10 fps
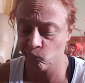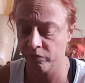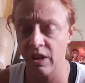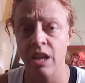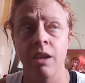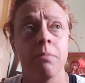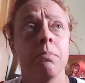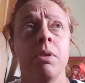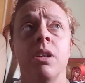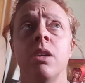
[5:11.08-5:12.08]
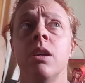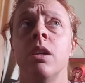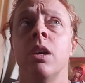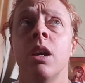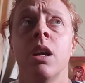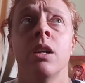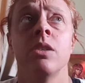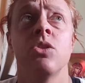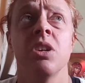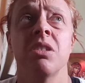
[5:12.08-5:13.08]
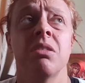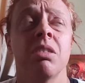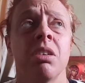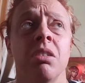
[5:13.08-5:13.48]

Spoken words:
they can be just